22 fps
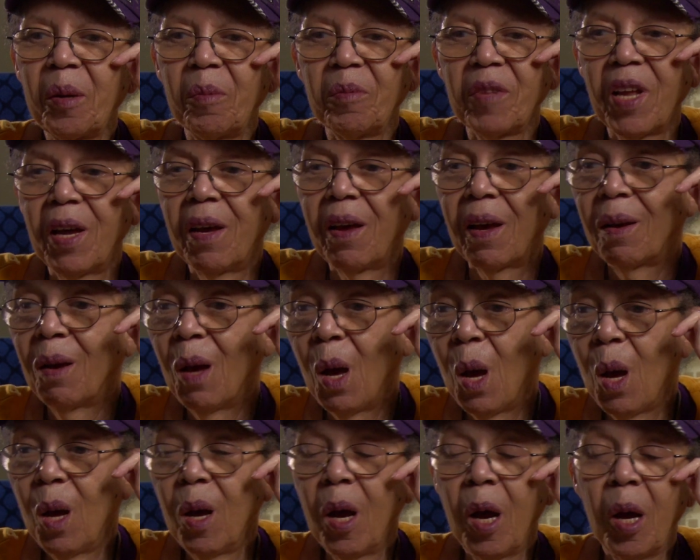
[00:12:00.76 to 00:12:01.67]
him like,
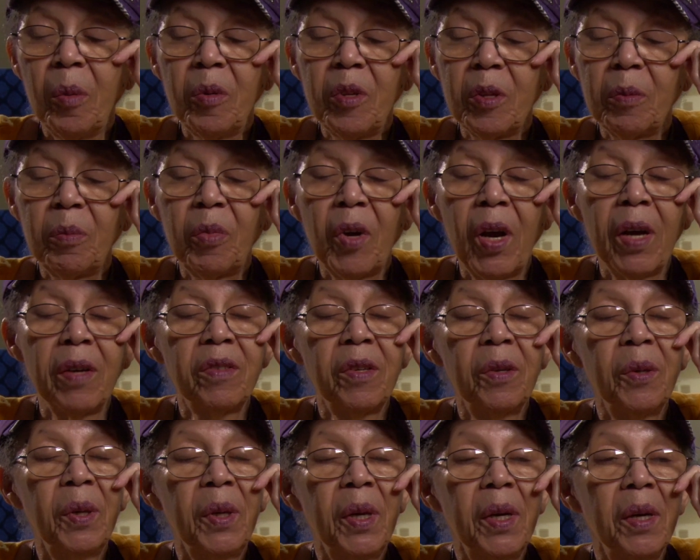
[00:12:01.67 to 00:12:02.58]
I'm surprised
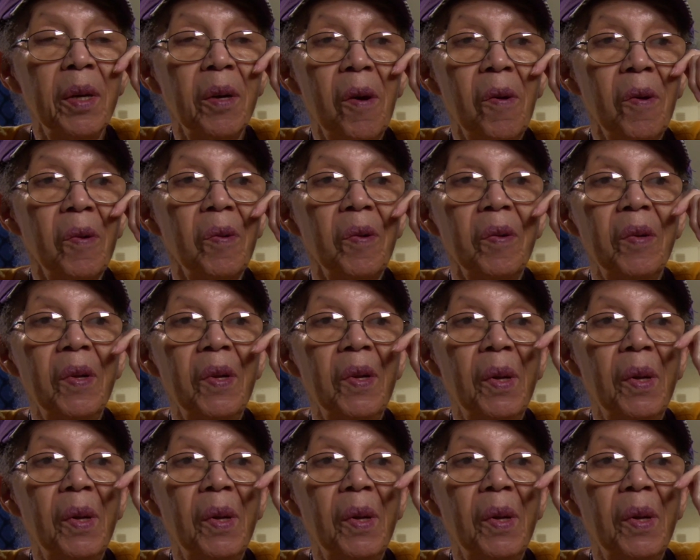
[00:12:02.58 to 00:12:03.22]
you're here at all.